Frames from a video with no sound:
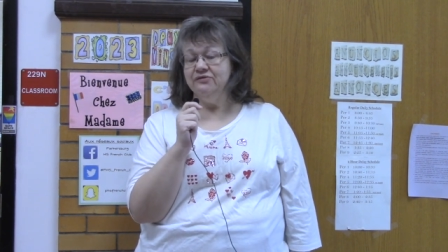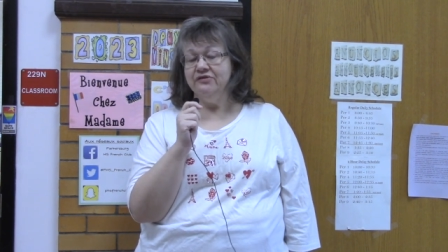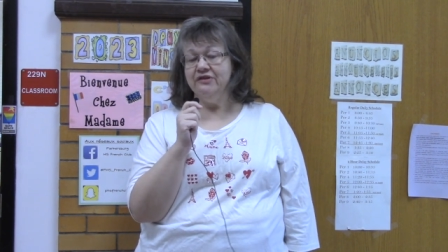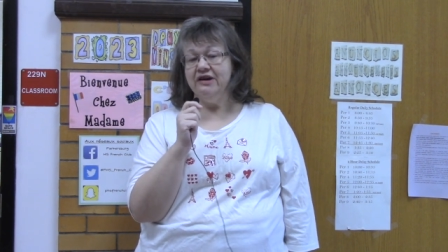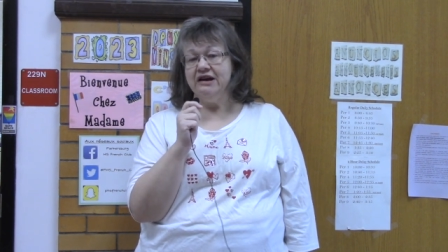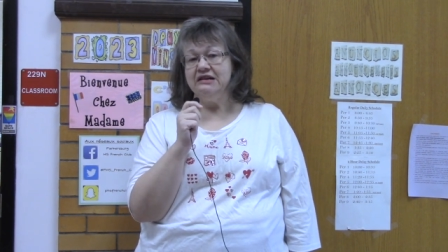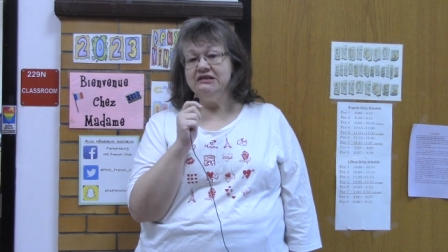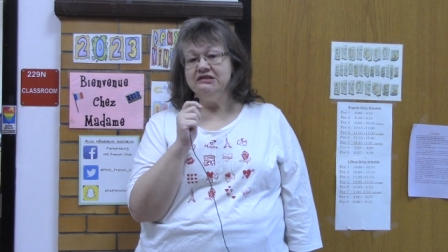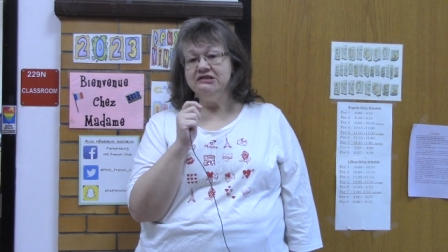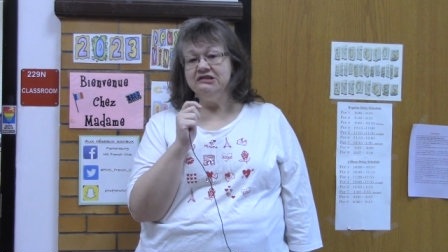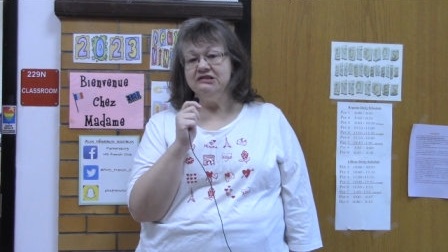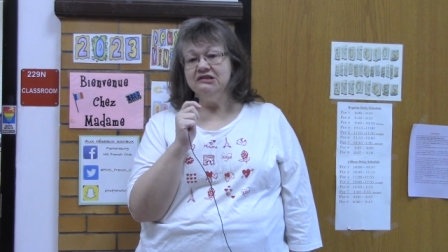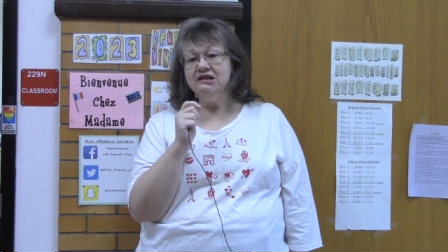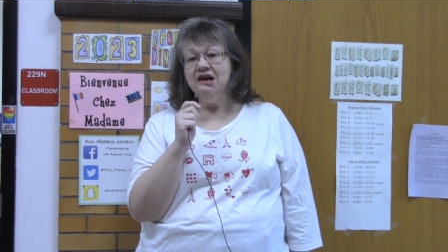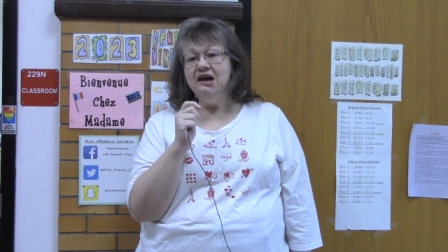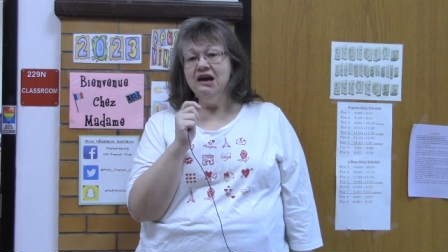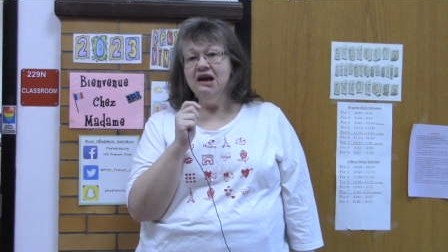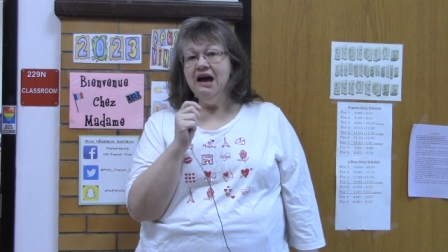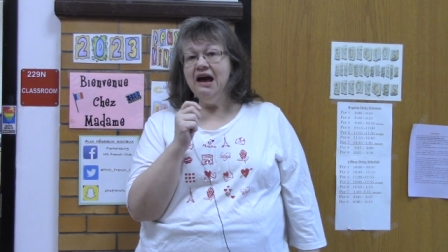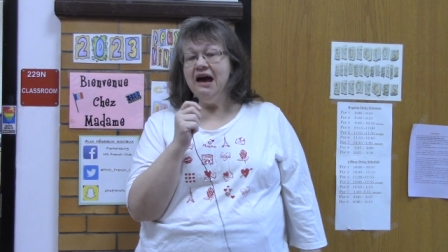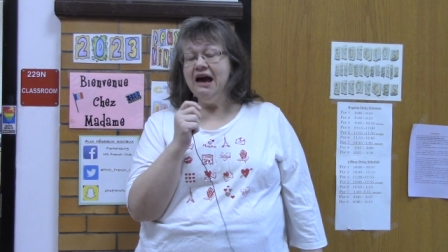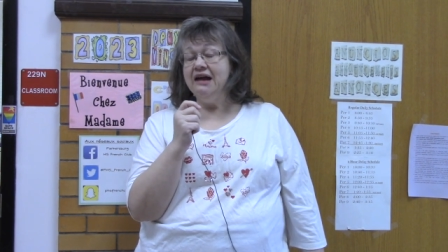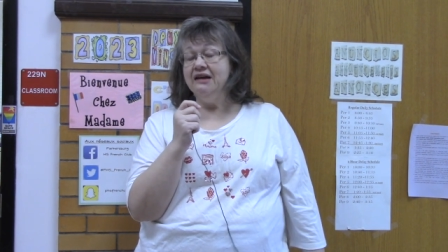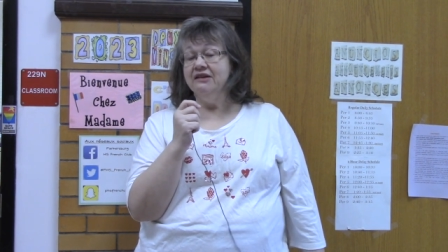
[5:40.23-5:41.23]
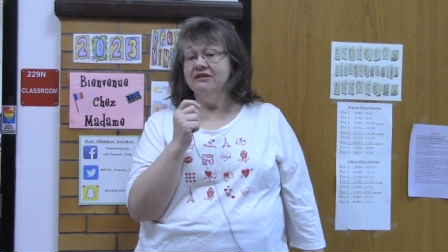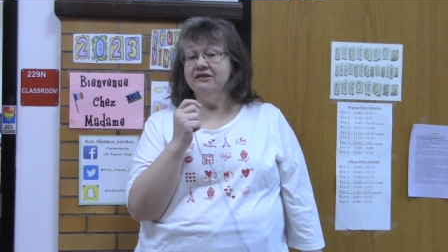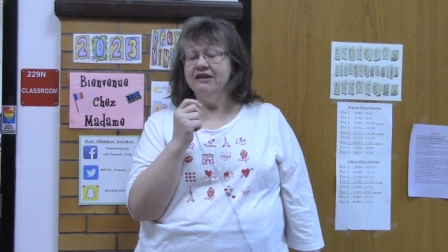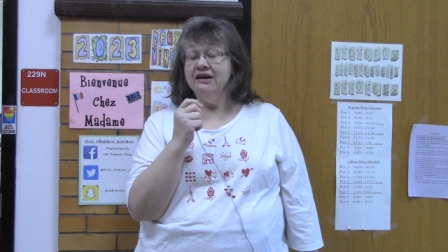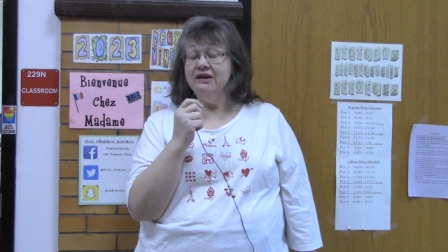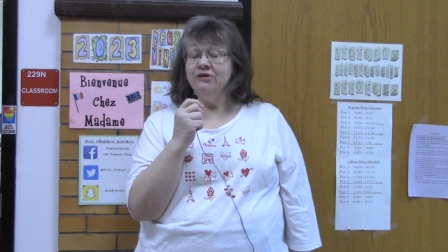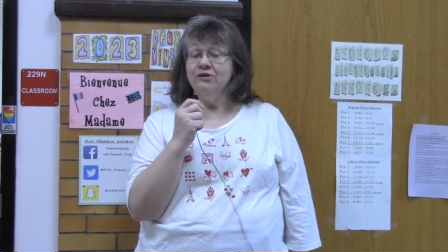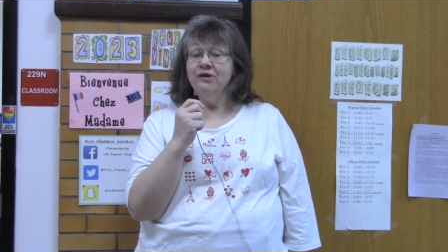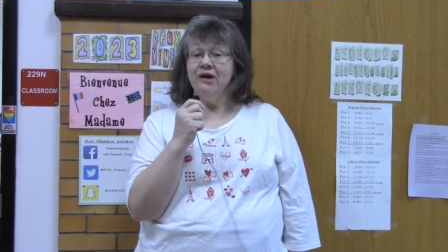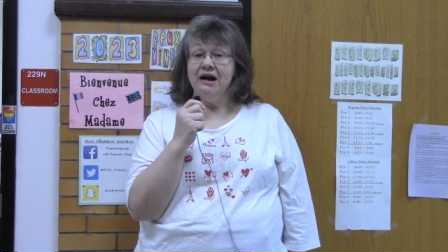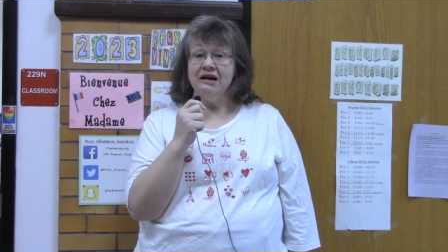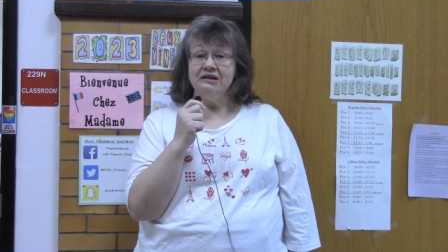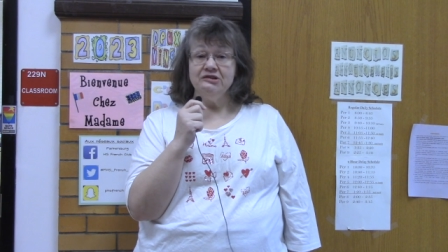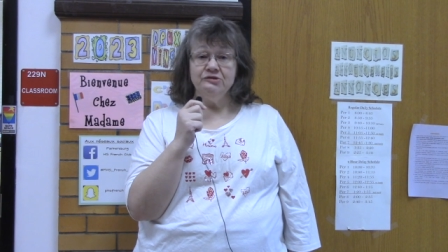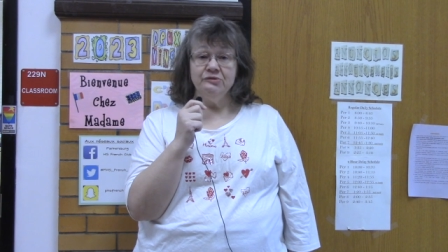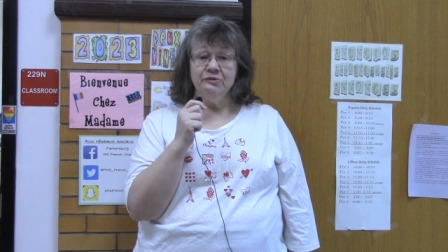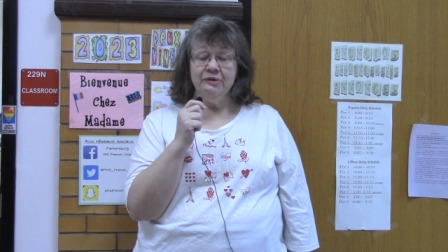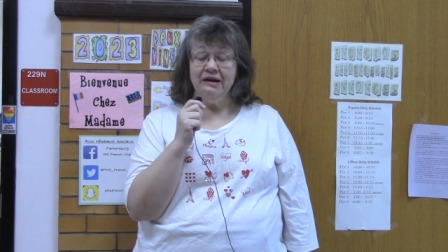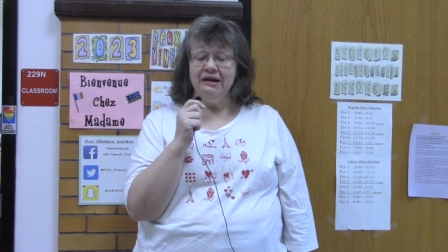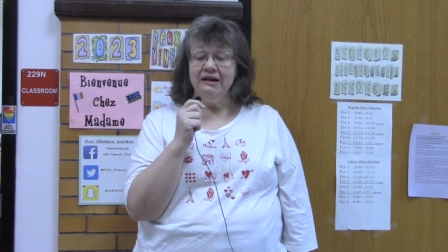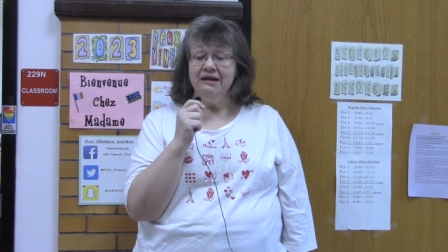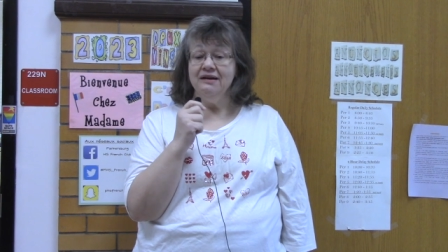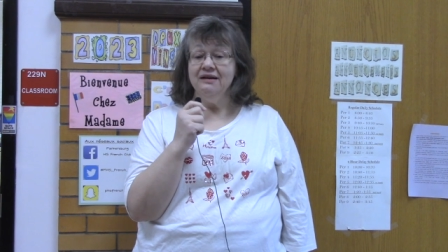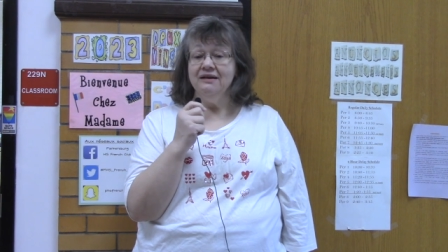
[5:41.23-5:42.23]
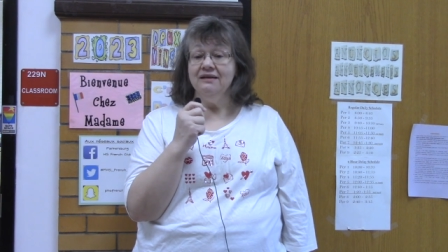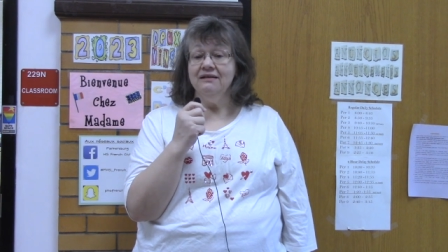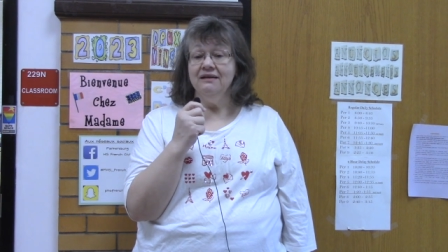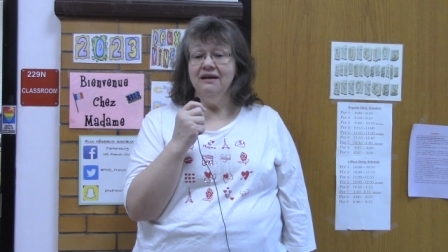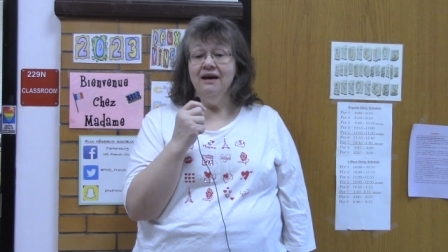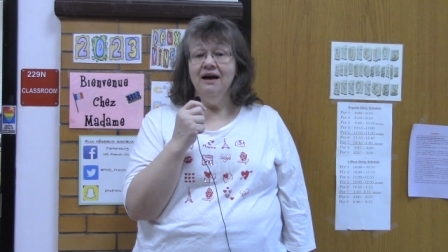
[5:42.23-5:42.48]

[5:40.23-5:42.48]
French and are now graduating.